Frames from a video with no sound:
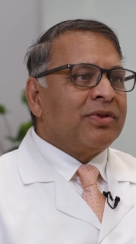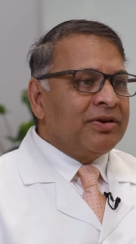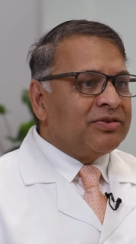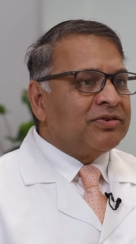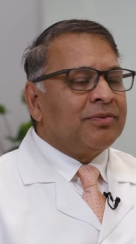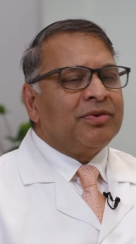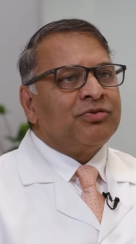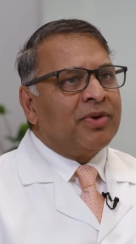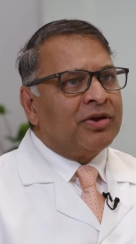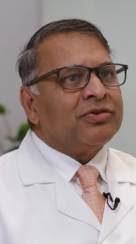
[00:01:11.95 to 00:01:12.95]
relationship
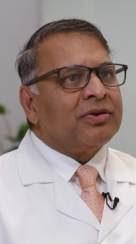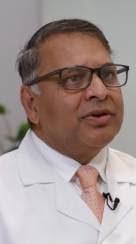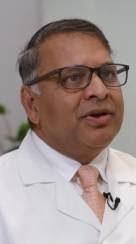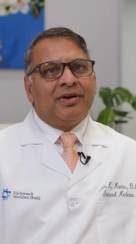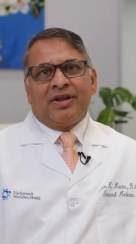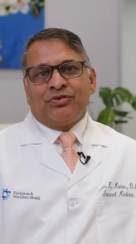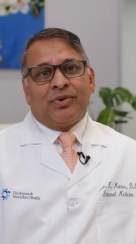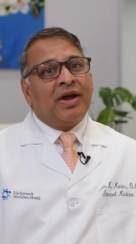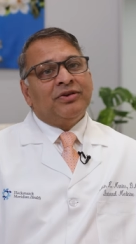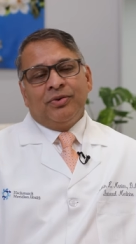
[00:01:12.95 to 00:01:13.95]
is special. And that's
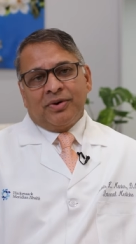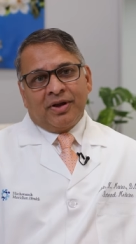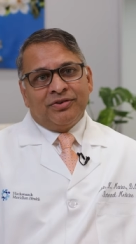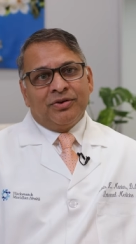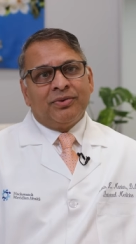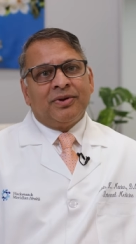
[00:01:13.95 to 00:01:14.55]
why I do what I do.